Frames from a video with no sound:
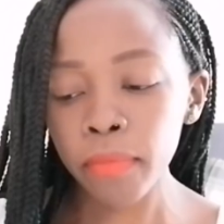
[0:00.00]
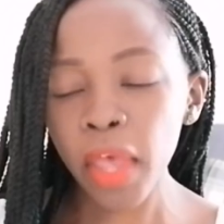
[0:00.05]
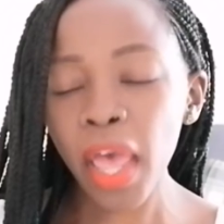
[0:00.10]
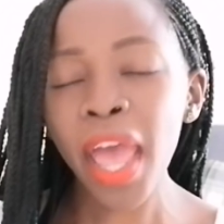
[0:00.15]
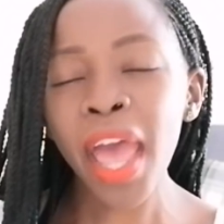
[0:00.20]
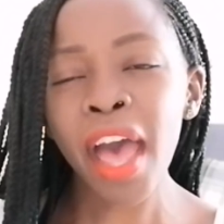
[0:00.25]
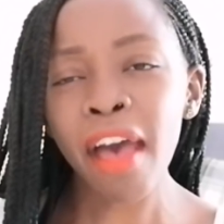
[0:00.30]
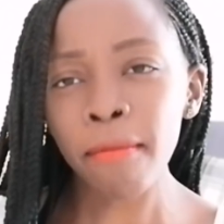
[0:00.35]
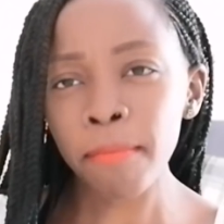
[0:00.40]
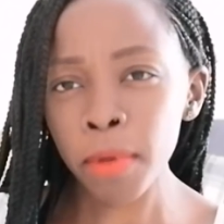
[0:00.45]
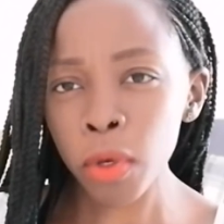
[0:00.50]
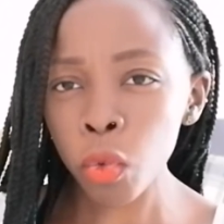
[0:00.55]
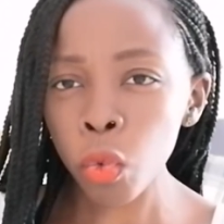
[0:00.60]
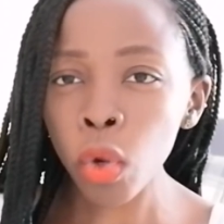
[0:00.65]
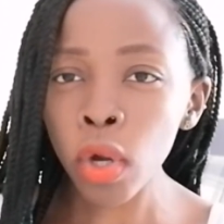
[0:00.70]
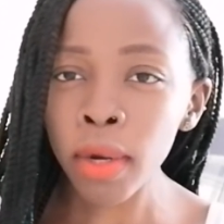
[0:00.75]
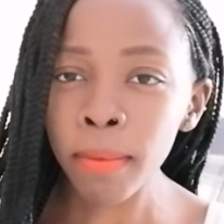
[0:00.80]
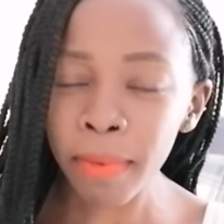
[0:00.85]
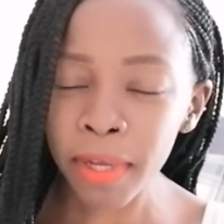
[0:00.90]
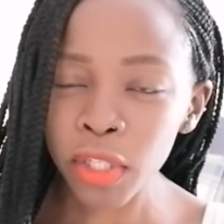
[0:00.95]
I have been
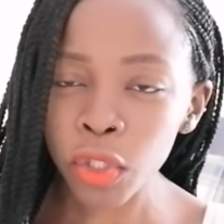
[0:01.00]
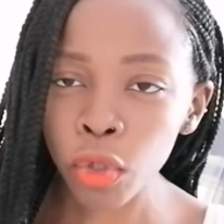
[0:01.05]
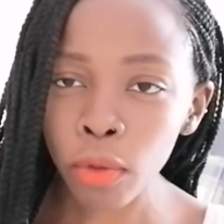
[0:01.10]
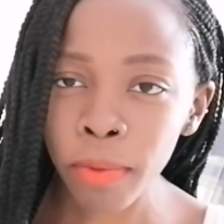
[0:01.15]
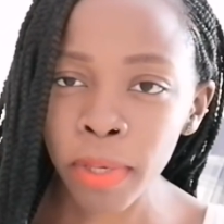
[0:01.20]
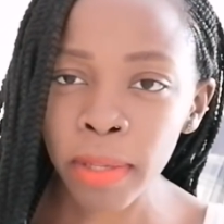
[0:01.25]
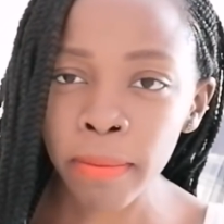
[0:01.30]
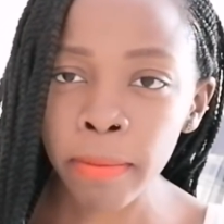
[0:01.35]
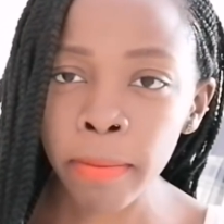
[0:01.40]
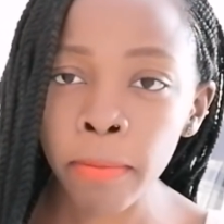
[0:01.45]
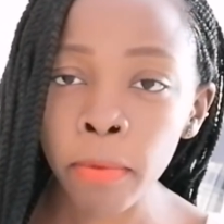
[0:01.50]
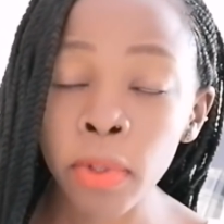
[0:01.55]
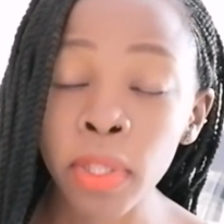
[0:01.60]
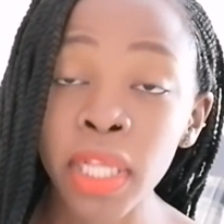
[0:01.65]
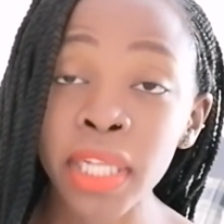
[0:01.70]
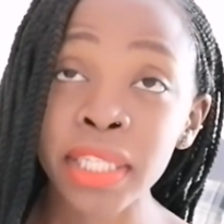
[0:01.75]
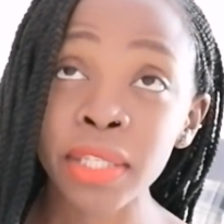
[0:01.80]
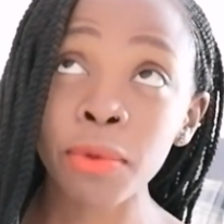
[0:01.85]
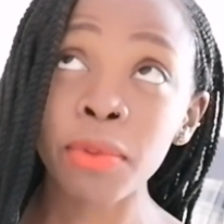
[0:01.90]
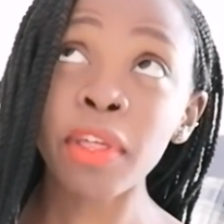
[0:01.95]
warned by so many people
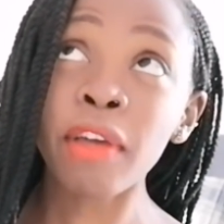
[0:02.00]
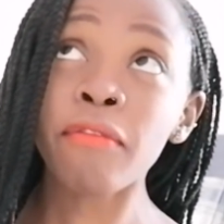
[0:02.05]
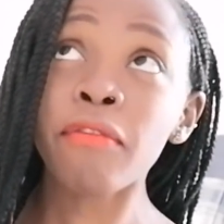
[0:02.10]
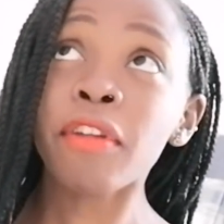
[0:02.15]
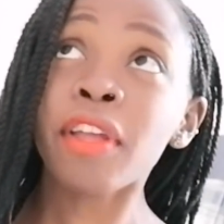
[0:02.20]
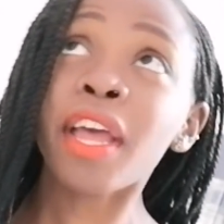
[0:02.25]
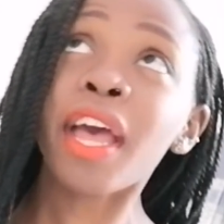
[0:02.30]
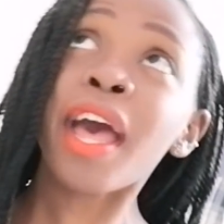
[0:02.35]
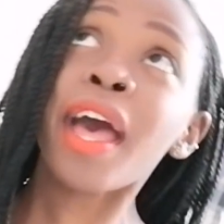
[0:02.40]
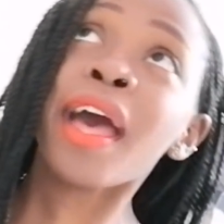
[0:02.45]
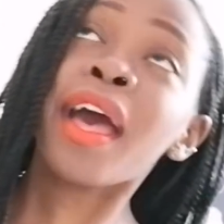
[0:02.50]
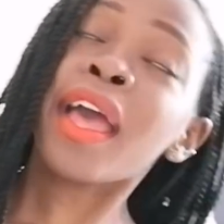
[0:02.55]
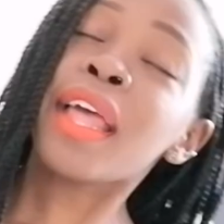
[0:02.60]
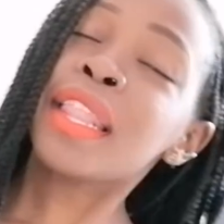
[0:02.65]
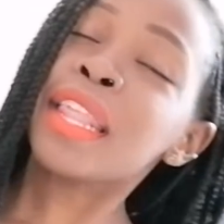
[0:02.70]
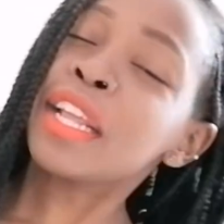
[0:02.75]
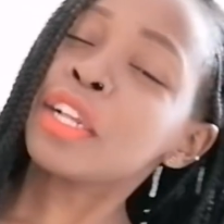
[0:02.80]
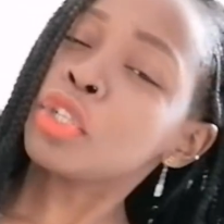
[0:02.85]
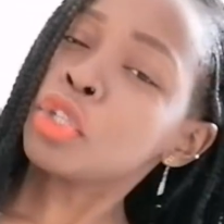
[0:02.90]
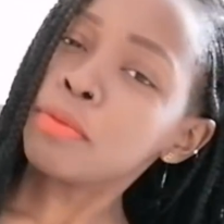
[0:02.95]
that South Africa,
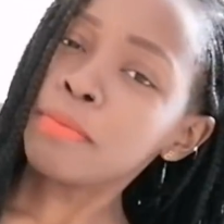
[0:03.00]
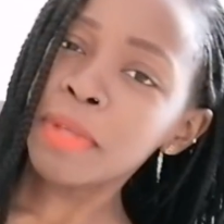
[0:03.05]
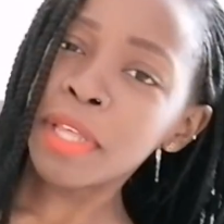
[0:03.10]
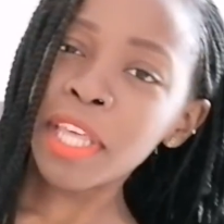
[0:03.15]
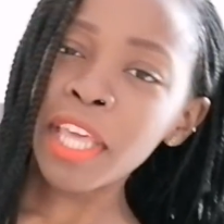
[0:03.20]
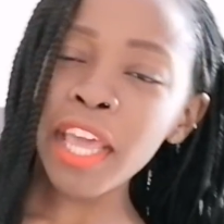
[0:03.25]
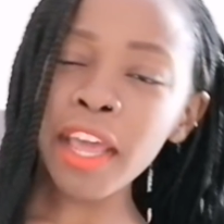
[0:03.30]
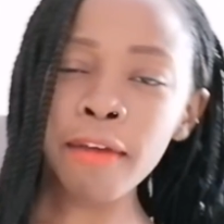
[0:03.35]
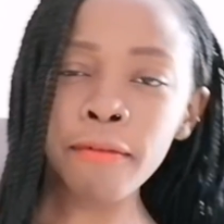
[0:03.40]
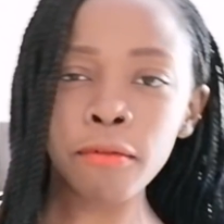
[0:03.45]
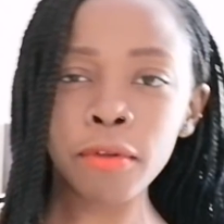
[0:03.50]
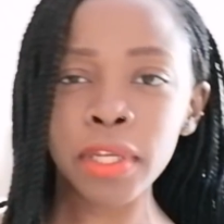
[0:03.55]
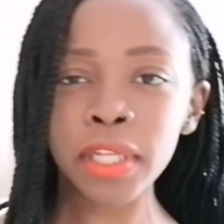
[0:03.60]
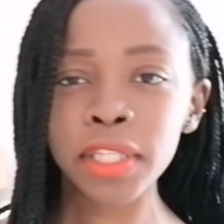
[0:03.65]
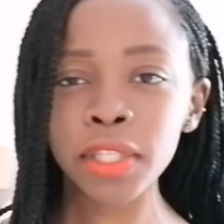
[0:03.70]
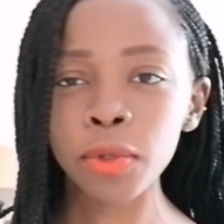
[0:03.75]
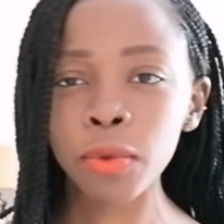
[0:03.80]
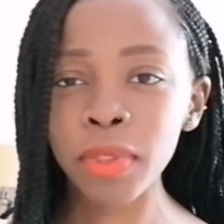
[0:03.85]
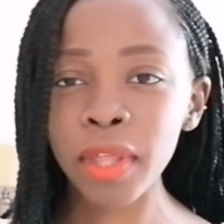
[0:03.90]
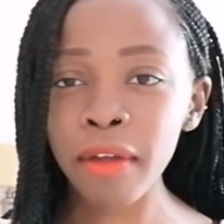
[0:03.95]
that you should be careful
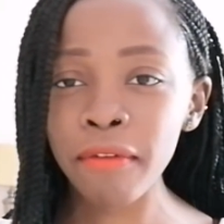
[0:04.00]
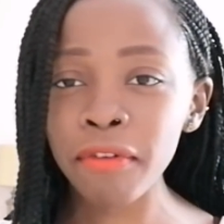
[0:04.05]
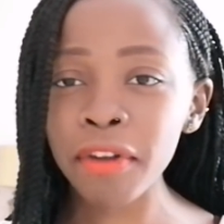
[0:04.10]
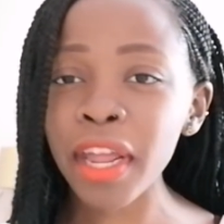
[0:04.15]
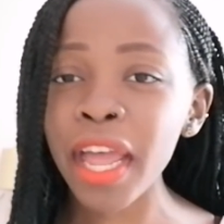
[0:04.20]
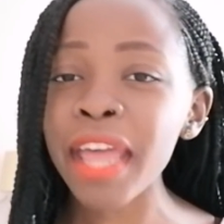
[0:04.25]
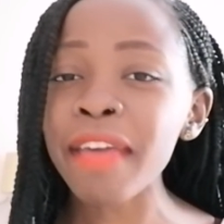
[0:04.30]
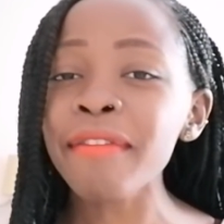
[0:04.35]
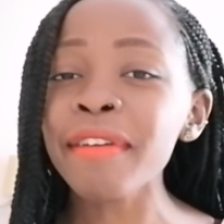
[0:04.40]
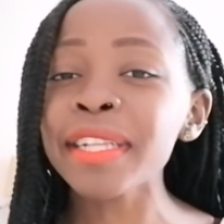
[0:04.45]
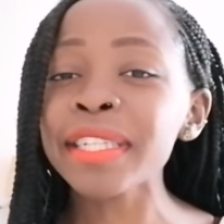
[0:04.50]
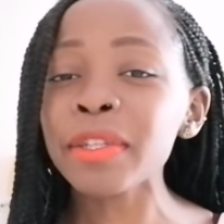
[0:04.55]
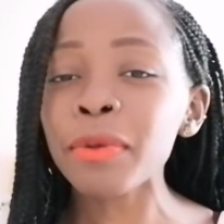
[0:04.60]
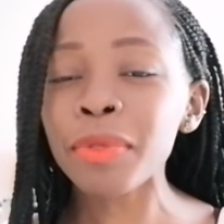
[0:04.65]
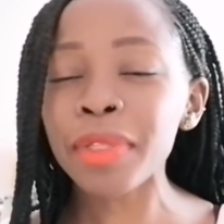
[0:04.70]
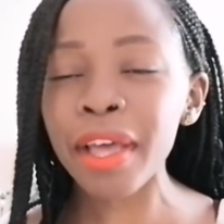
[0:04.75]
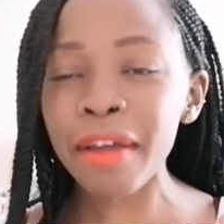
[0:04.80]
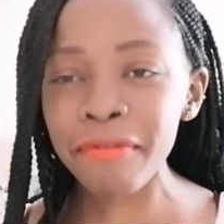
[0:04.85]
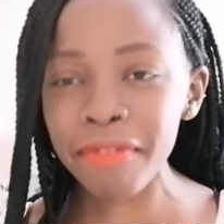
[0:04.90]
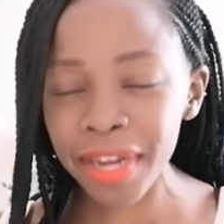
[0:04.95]
in South Africa, even
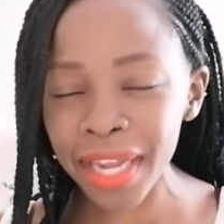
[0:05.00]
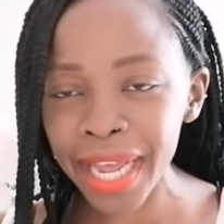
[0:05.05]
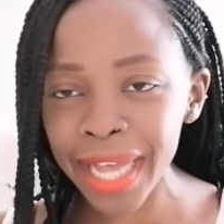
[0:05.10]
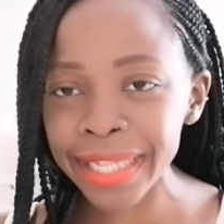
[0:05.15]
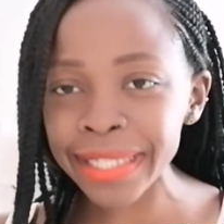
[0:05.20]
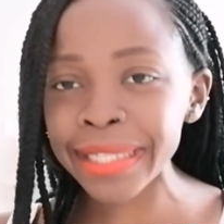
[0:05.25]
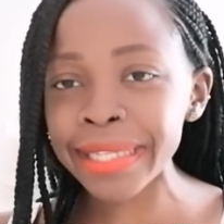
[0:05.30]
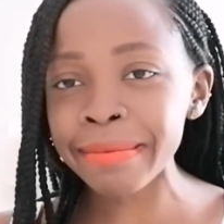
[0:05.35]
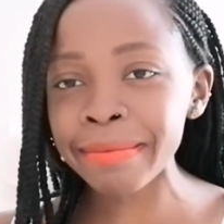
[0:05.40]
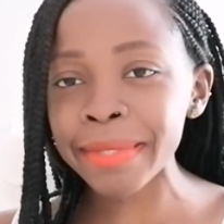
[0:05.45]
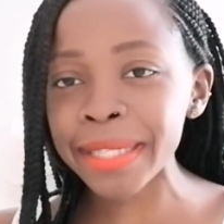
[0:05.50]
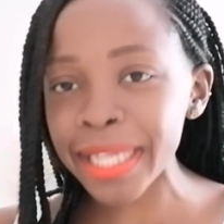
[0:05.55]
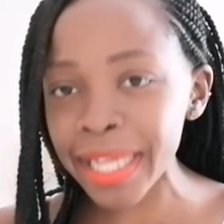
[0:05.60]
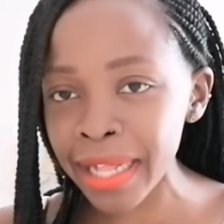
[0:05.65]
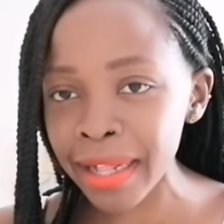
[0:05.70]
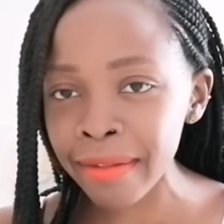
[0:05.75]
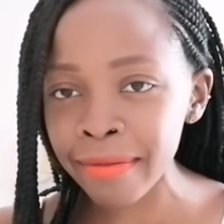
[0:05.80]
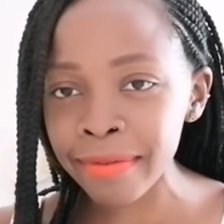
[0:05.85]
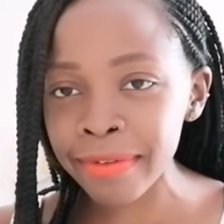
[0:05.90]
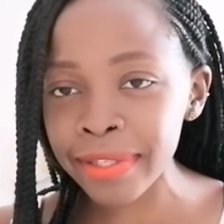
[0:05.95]
South Africans
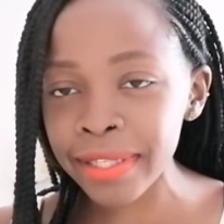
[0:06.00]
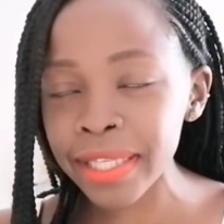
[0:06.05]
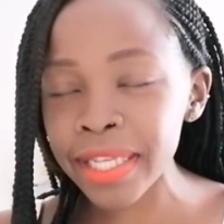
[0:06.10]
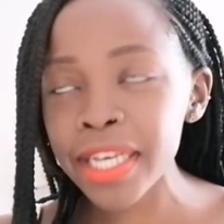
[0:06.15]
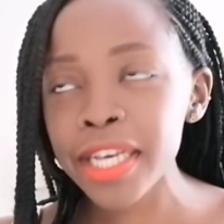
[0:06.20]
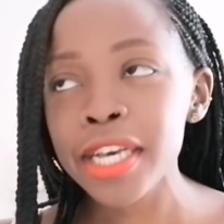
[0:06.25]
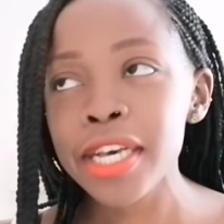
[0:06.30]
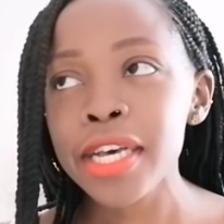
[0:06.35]
themselves,